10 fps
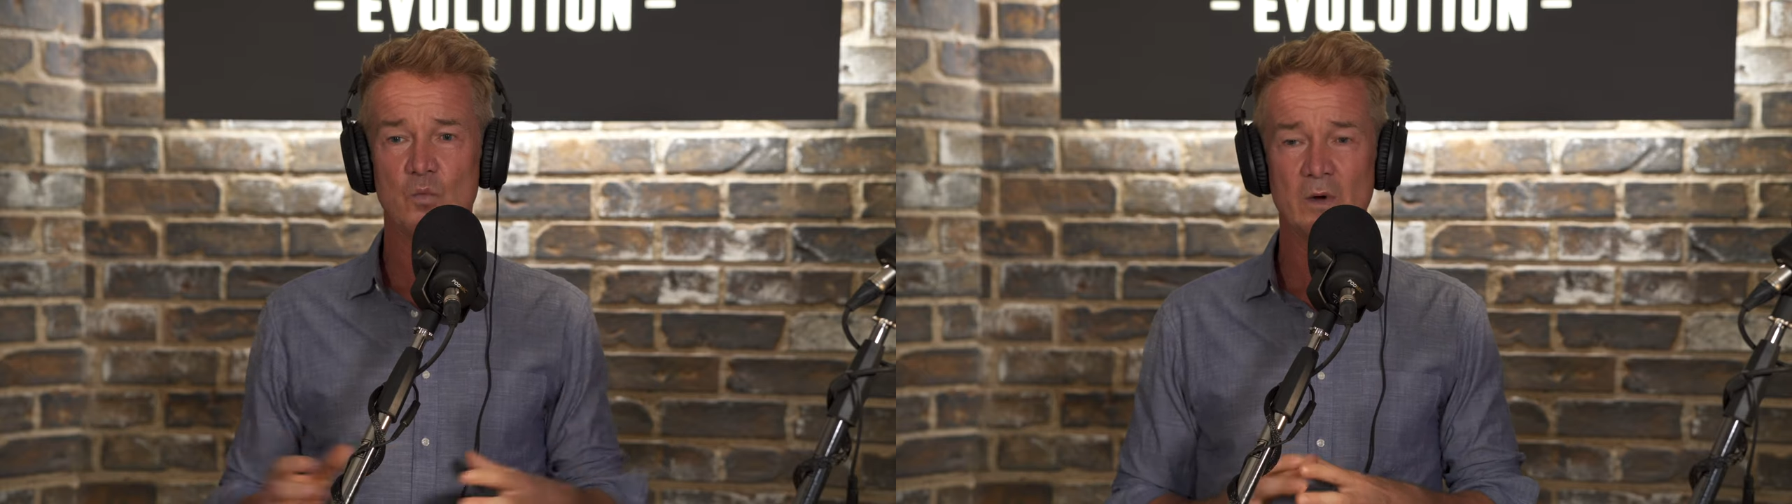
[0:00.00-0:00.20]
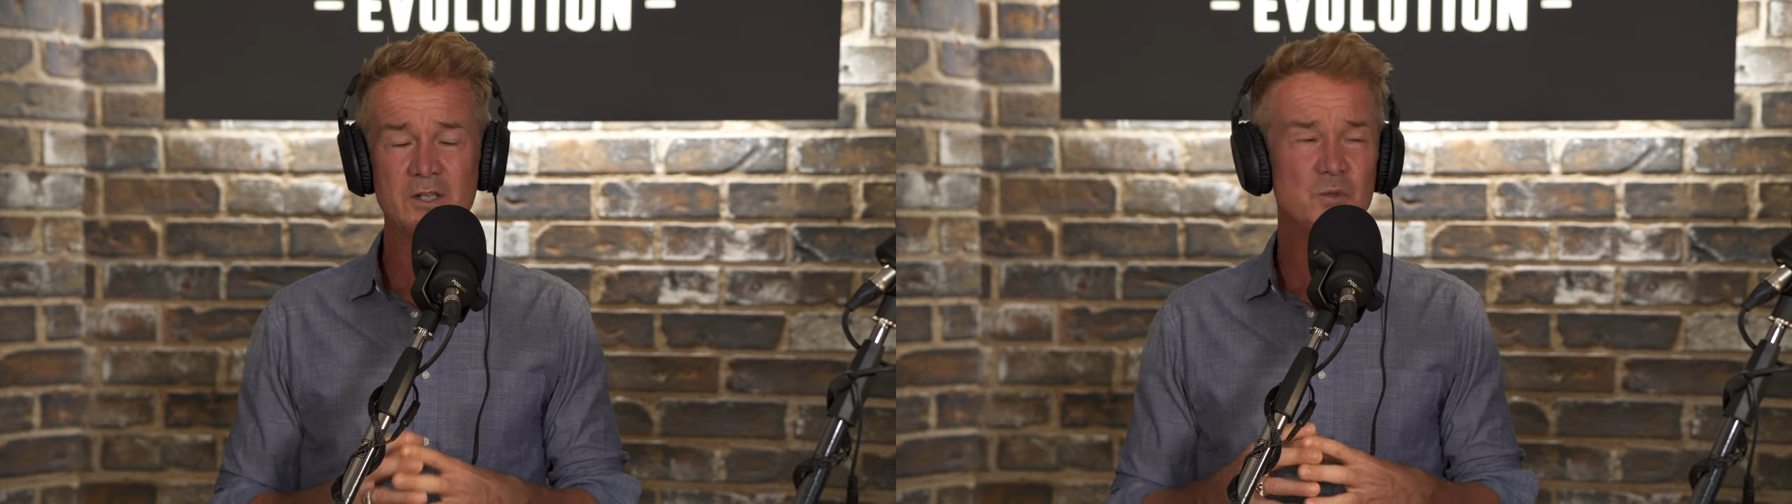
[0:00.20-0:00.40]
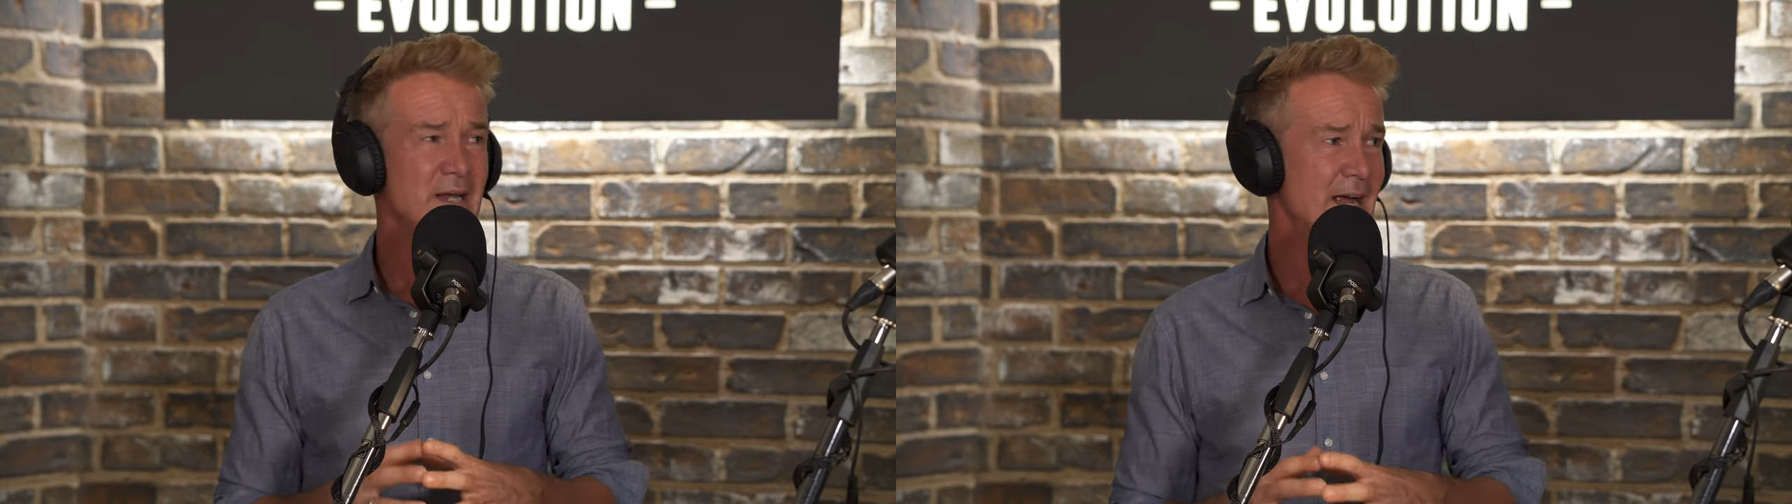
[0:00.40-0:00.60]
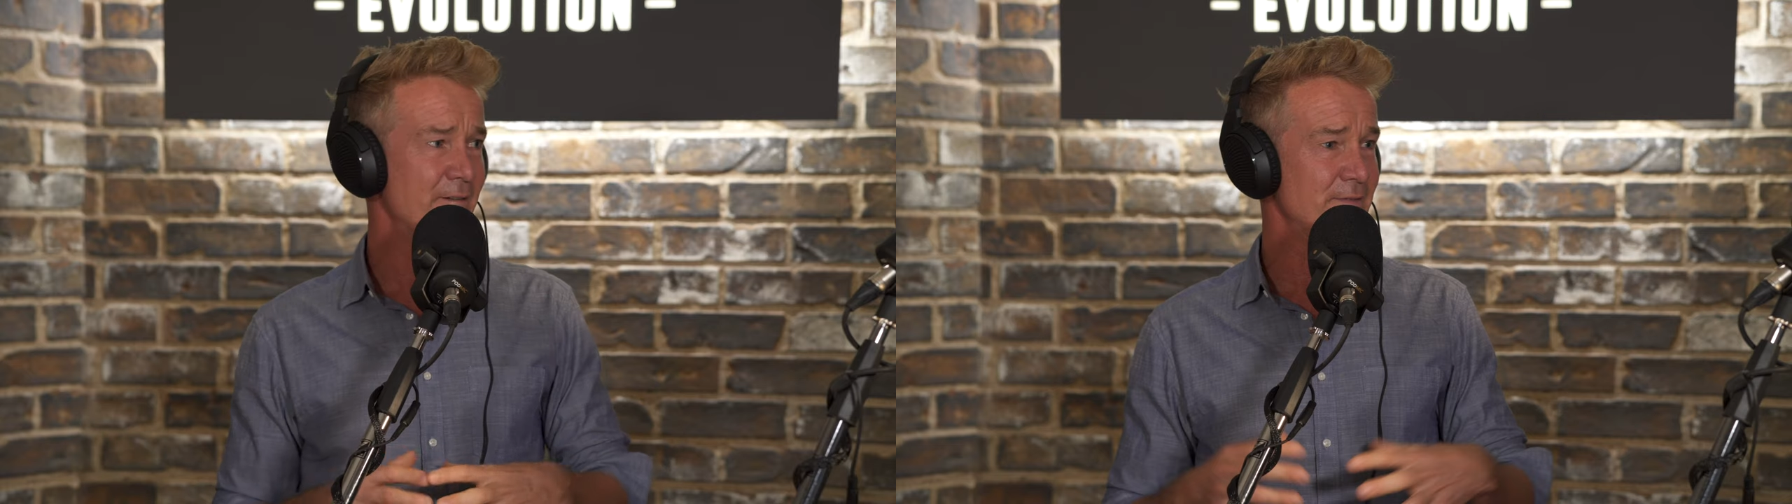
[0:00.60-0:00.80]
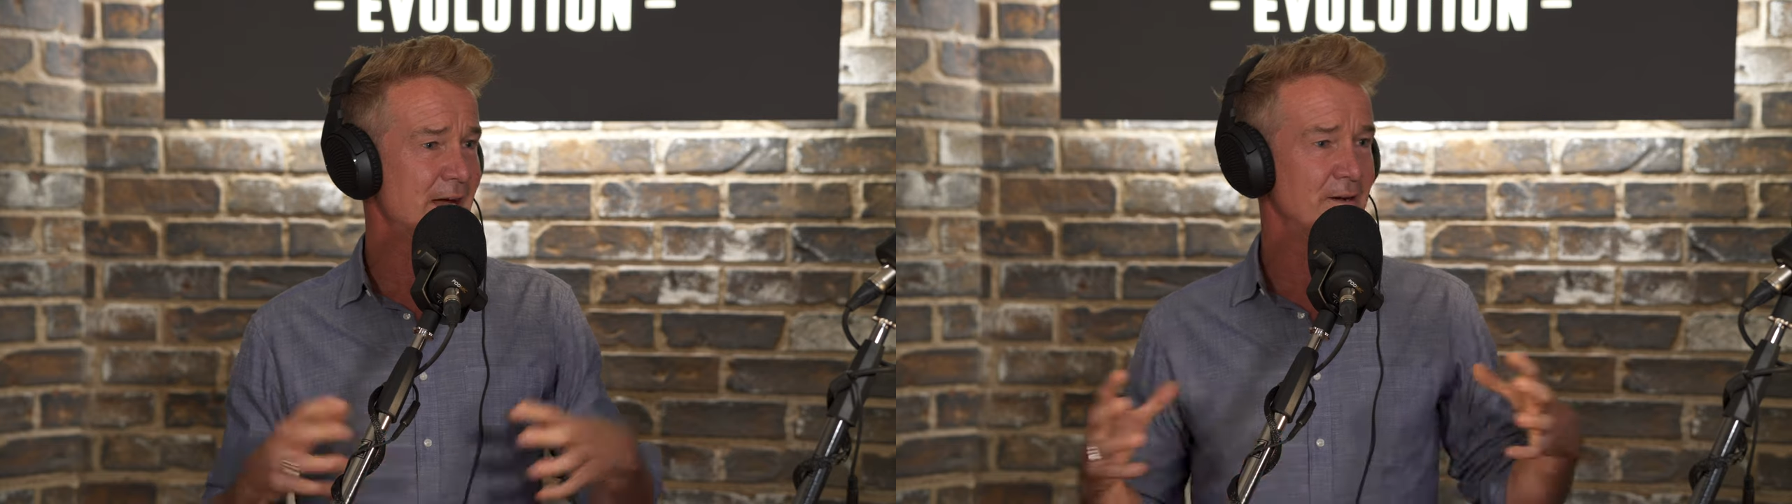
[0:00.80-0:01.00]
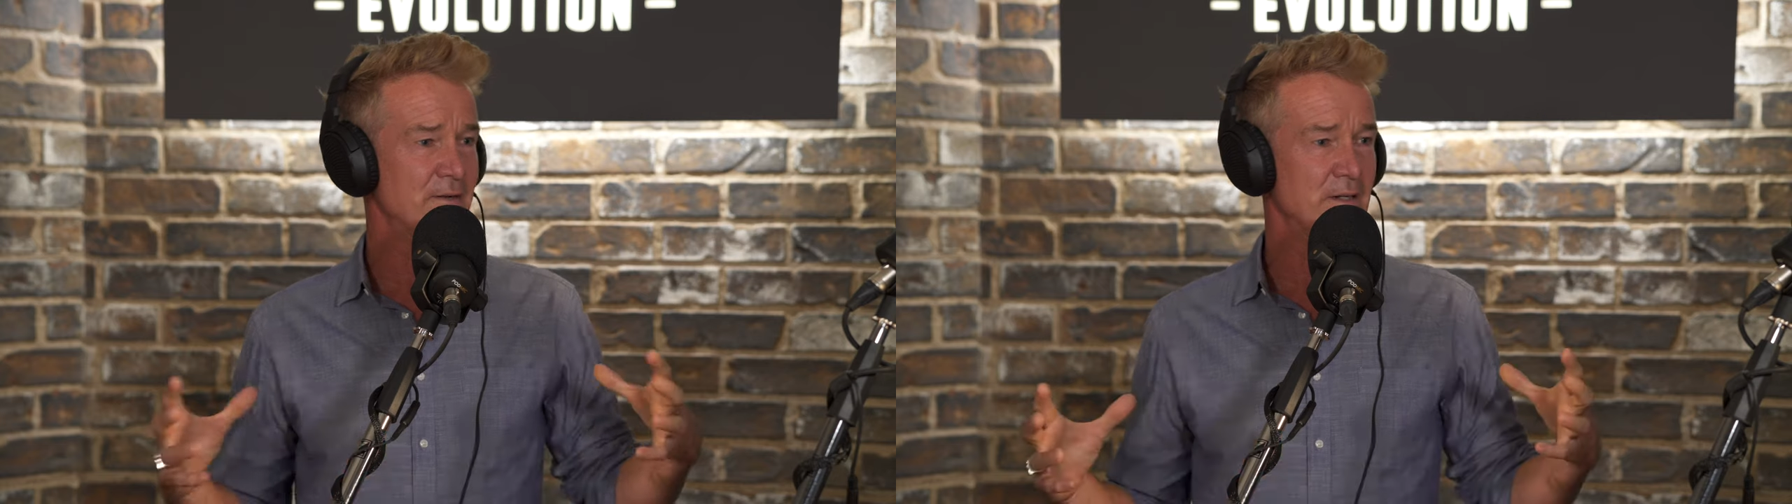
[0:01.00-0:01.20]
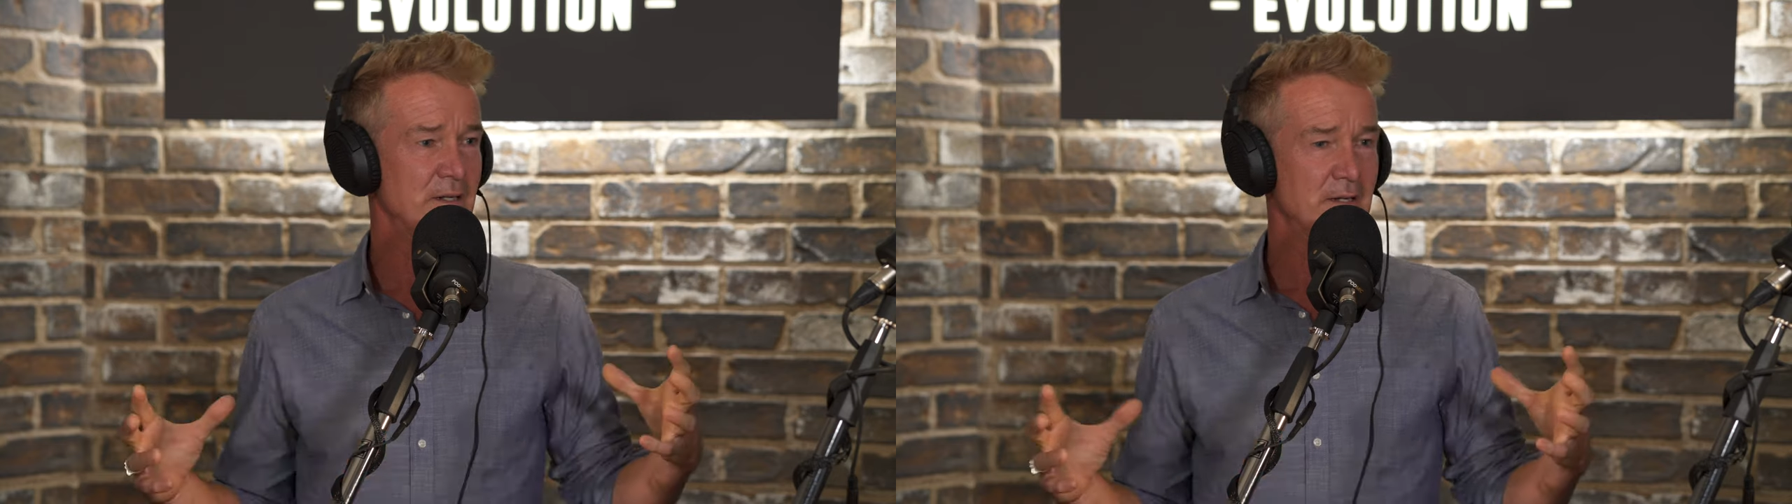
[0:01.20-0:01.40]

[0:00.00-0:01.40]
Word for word: once we have that